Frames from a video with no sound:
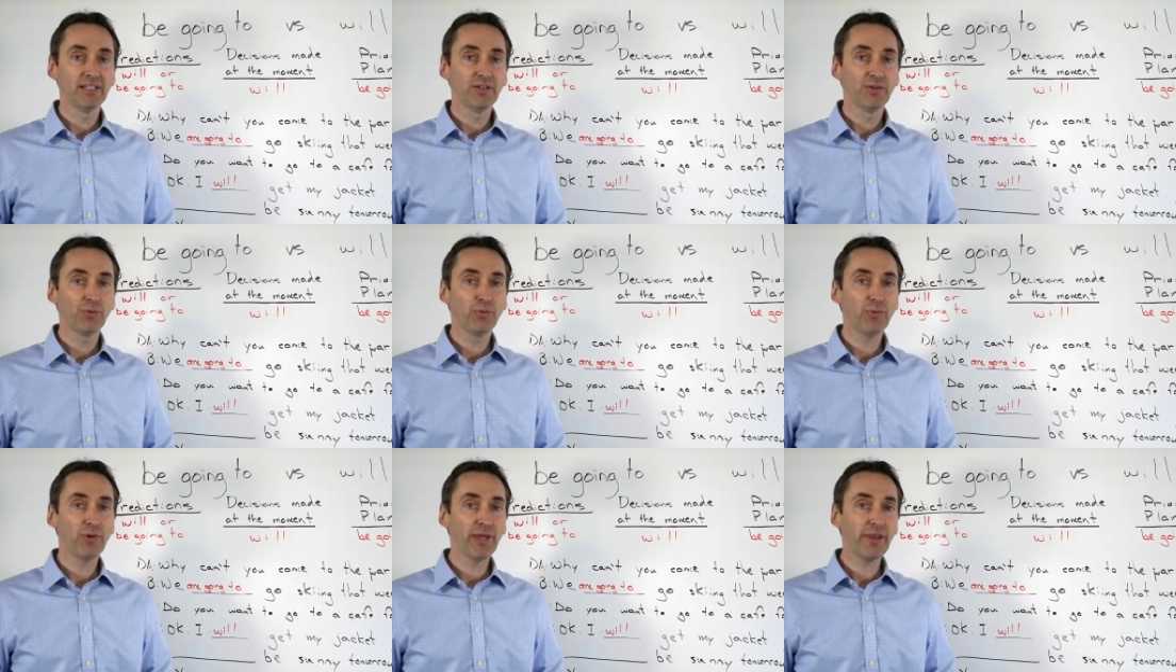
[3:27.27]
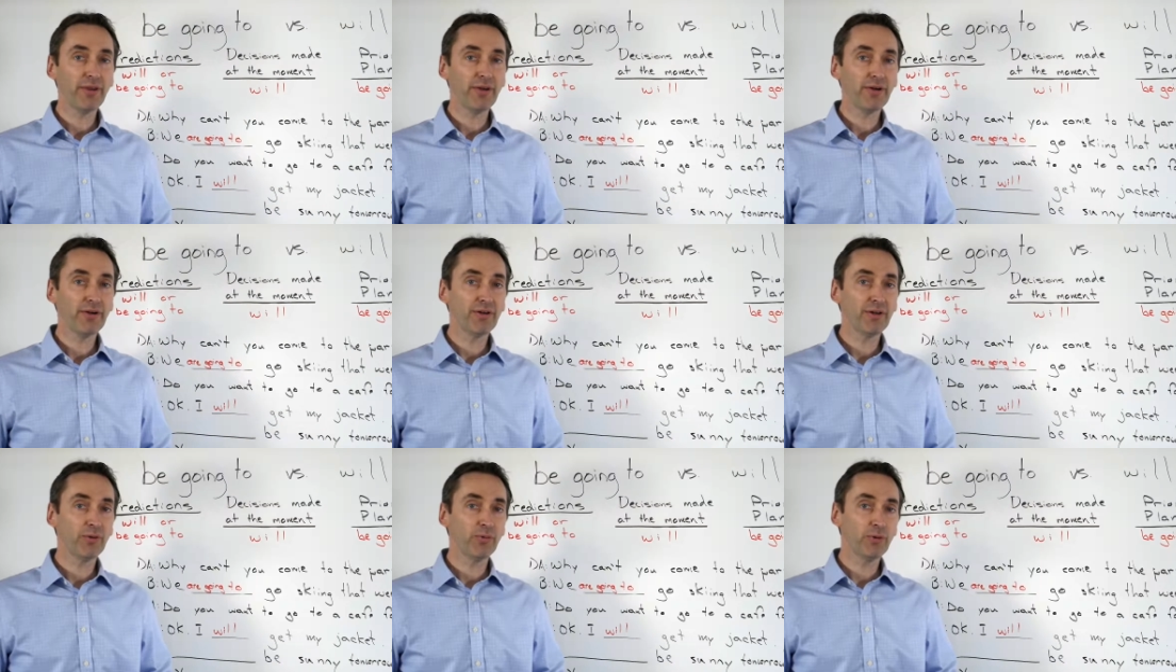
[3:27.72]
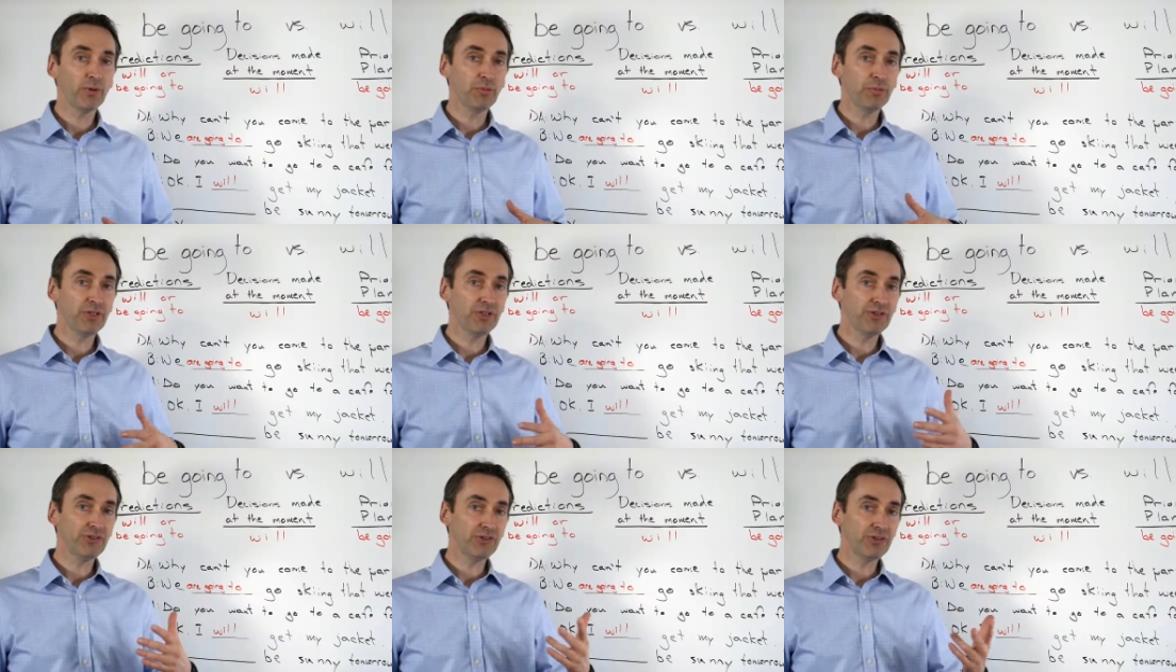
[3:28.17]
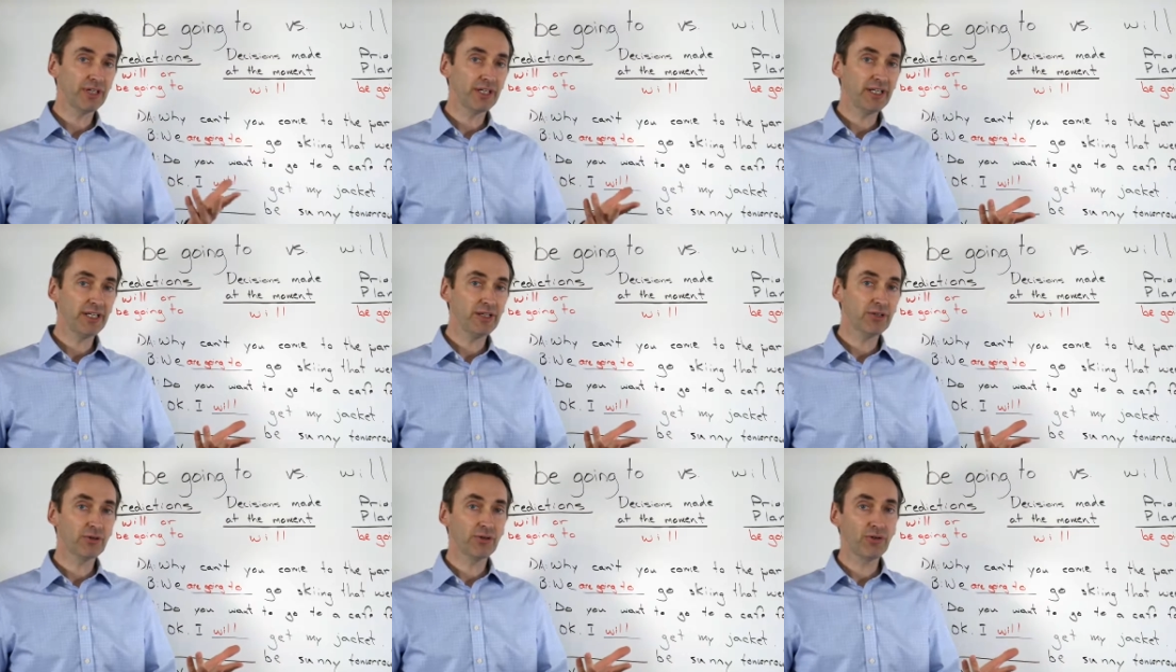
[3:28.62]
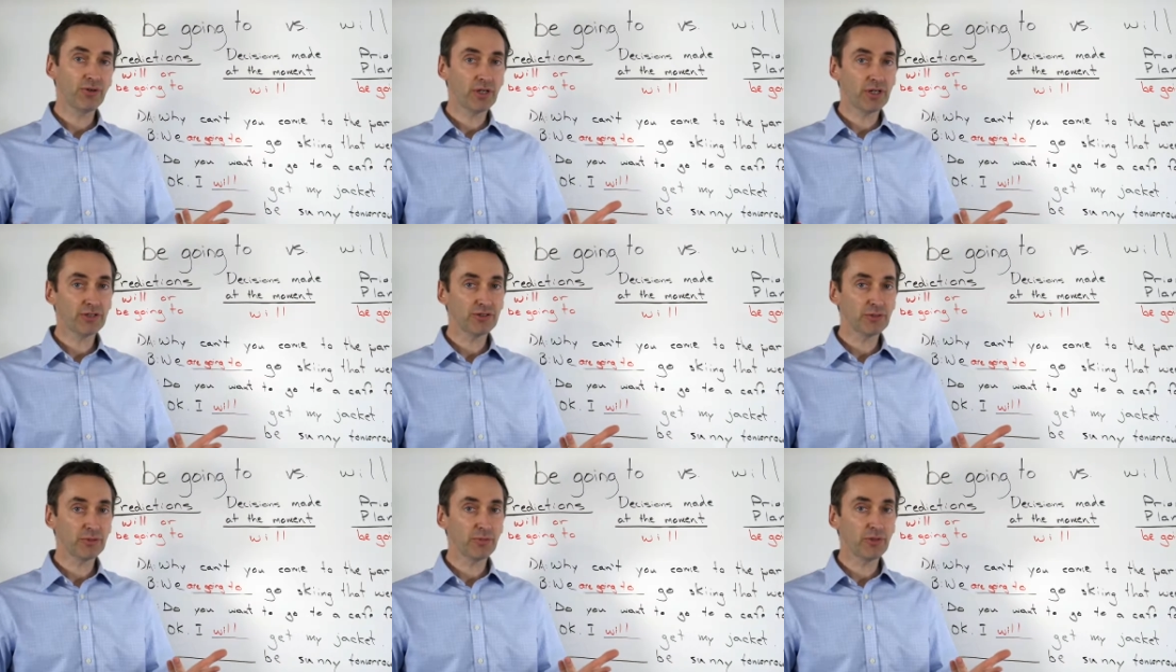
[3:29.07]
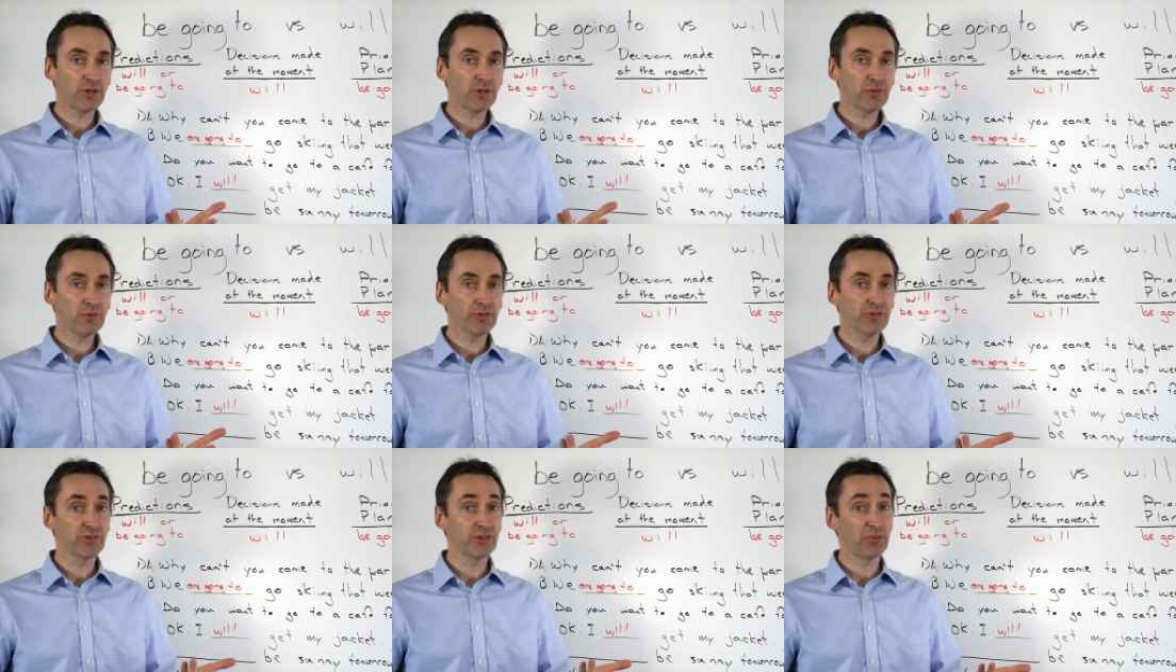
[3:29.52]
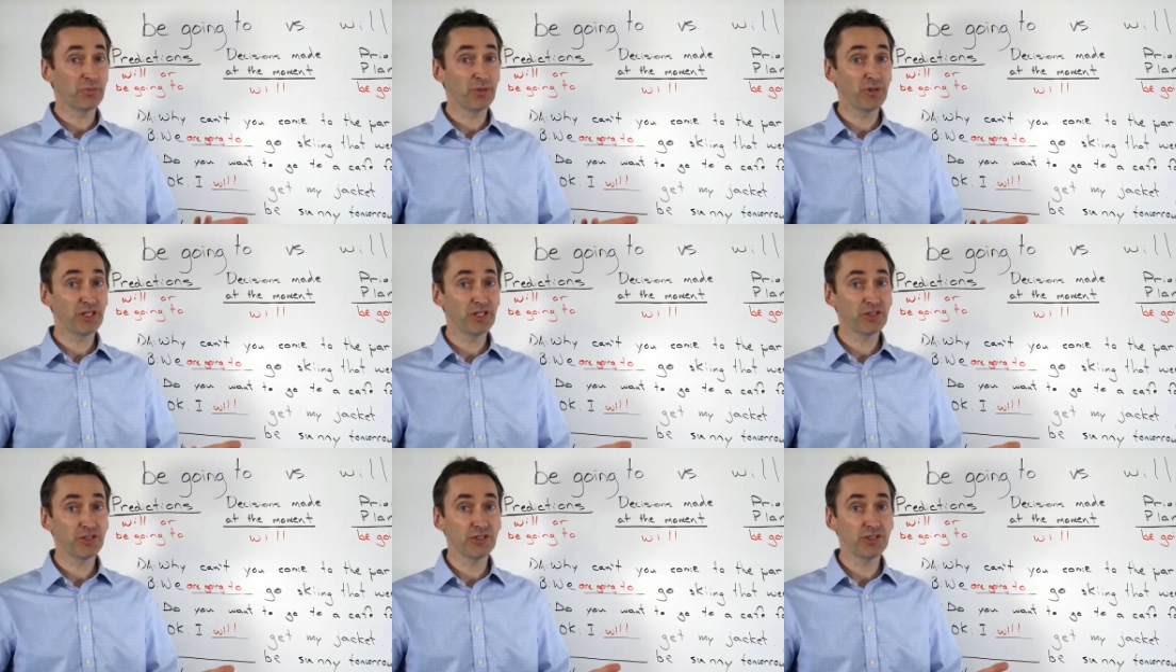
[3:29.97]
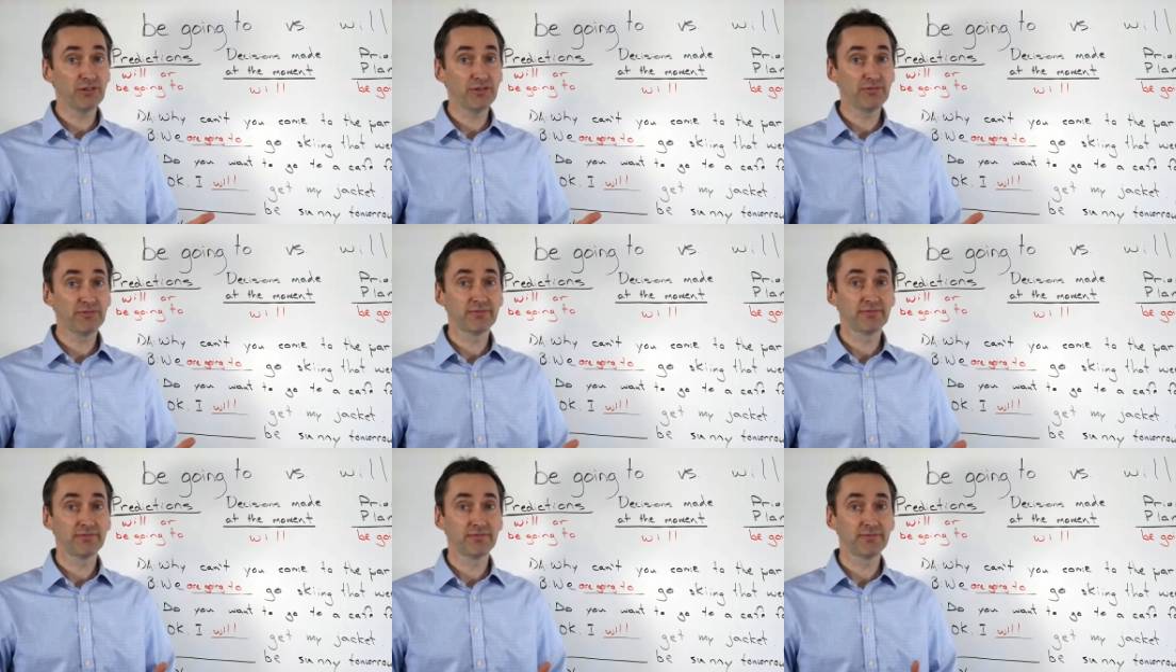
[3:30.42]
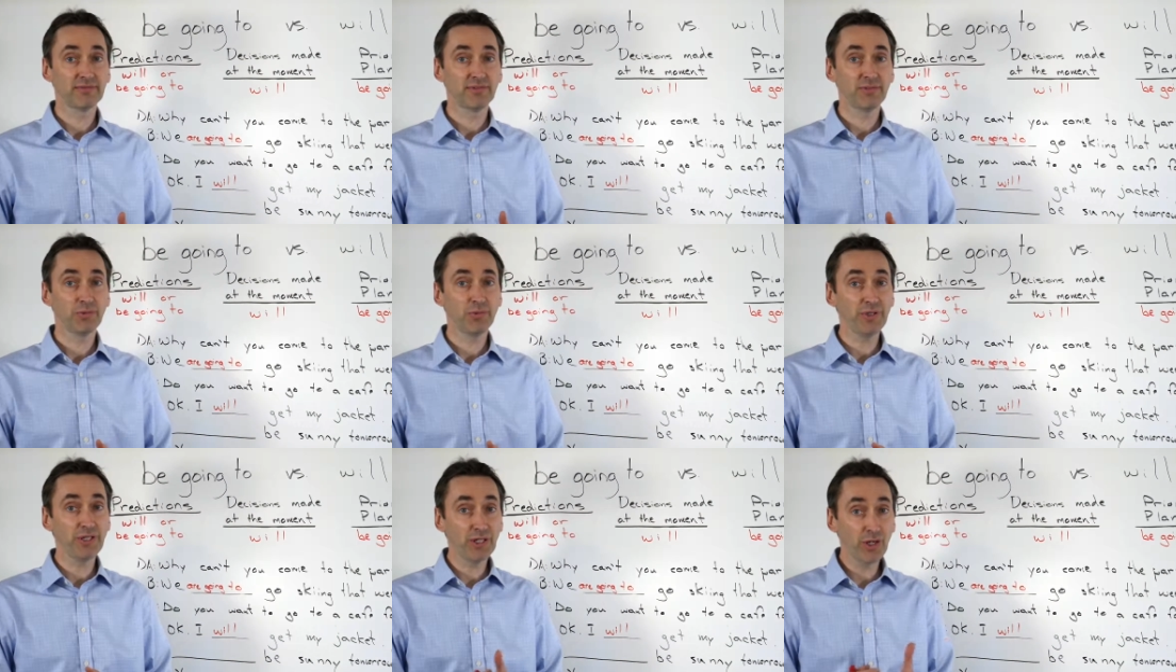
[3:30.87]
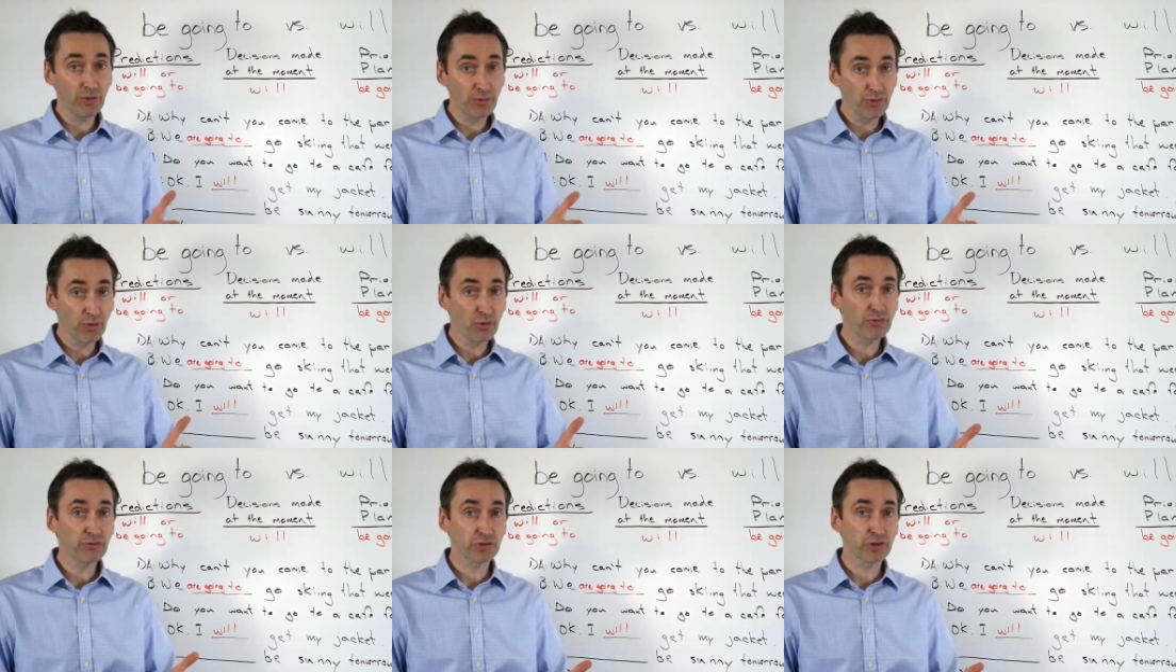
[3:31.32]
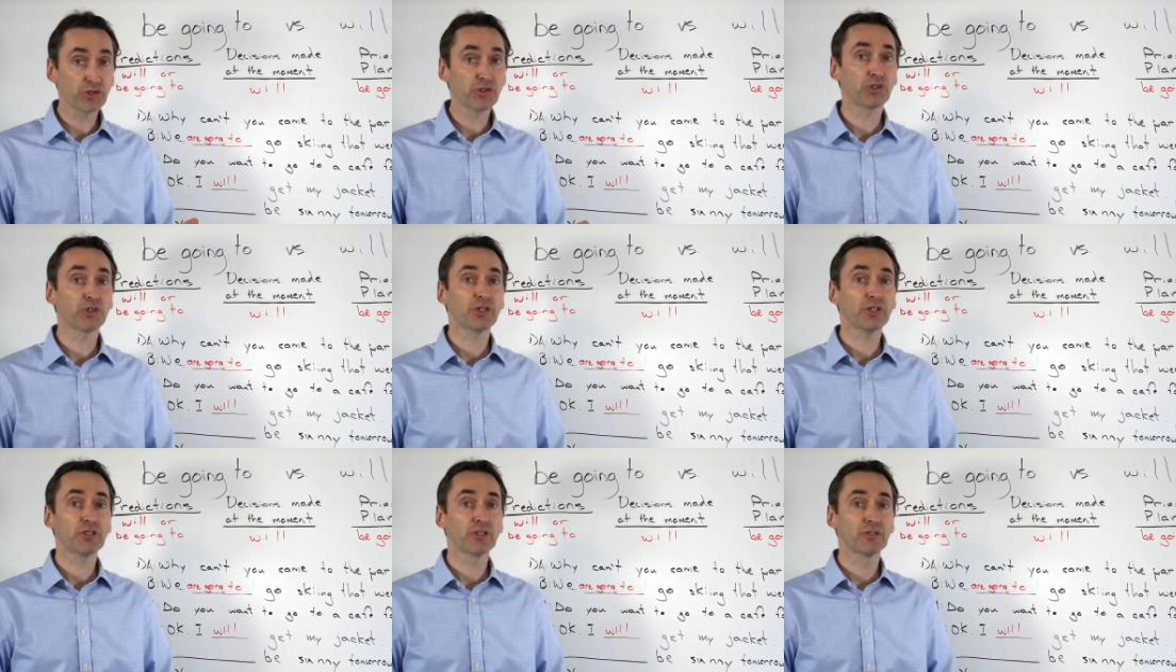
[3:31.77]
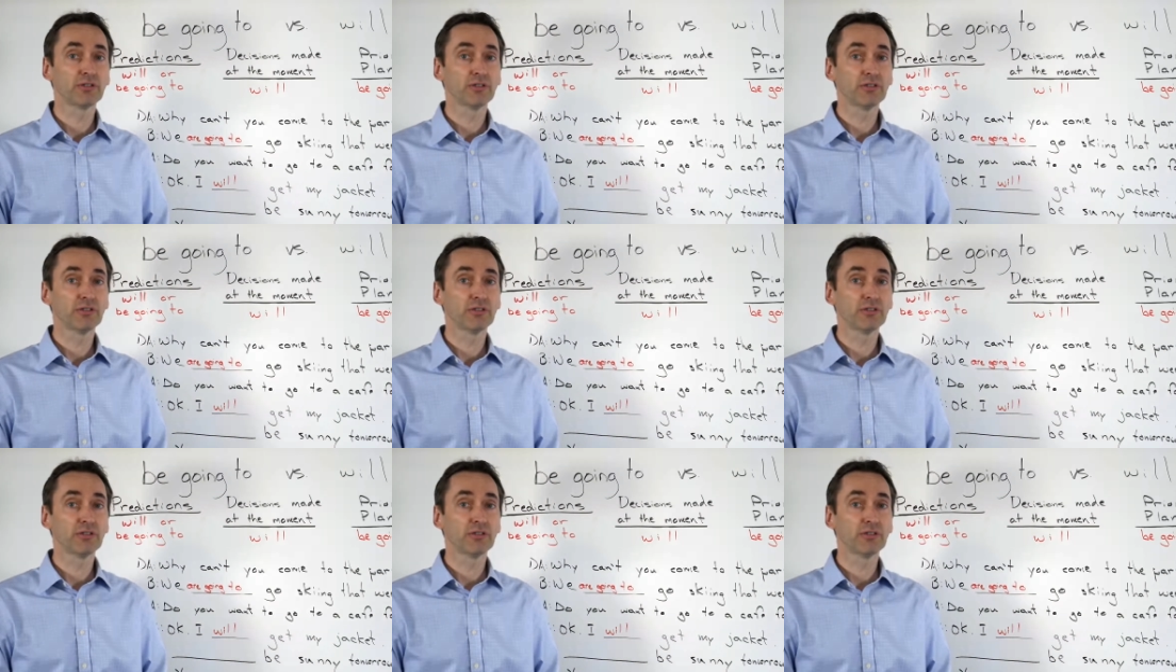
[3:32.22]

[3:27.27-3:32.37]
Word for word: Whether it will be sunny or not tomorrow is a prediction. We don't know for sure